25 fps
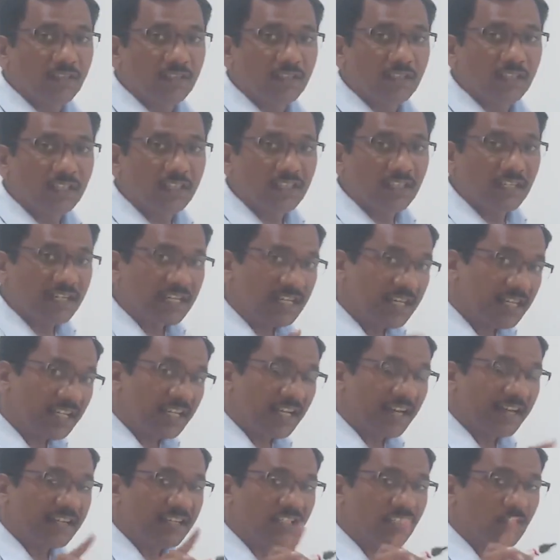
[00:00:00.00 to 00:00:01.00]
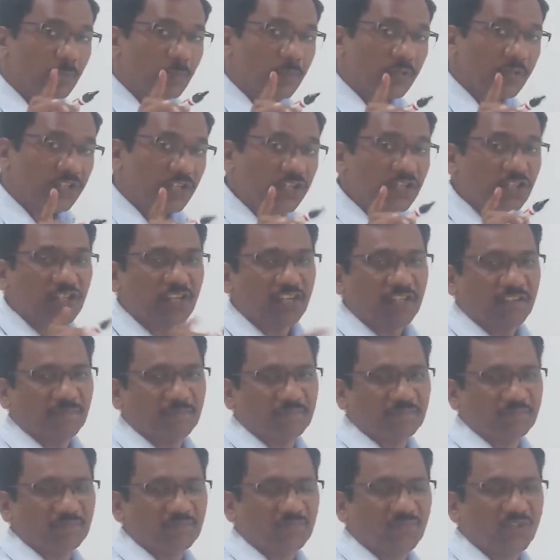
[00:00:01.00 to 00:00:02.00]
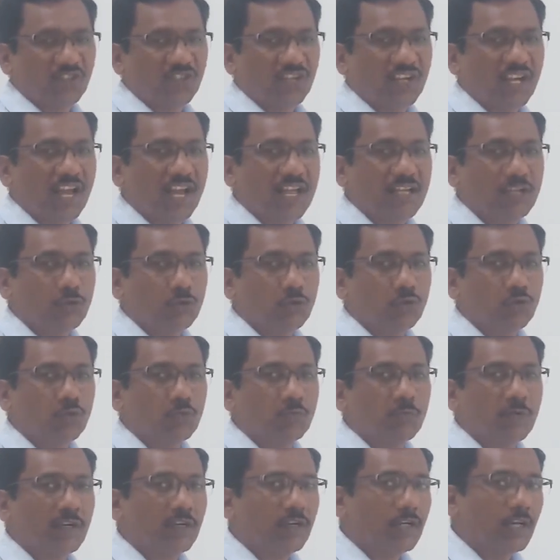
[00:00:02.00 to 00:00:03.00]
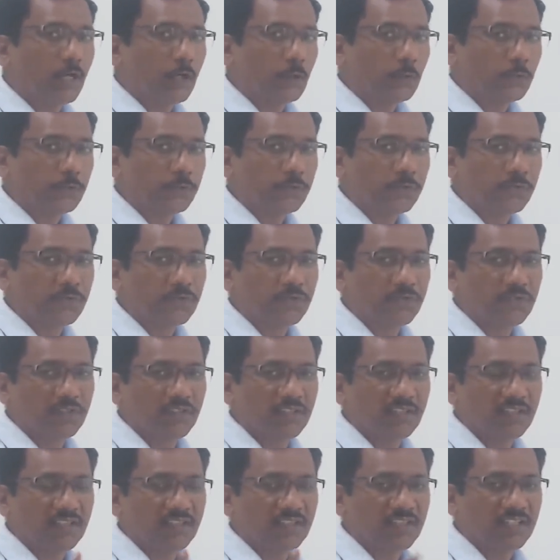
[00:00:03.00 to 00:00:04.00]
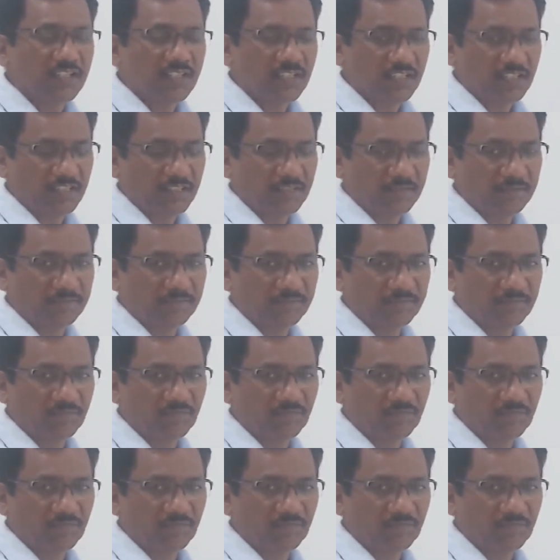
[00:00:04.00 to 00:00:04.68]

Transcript: It indicates possession. She has 2 bungalows in the city.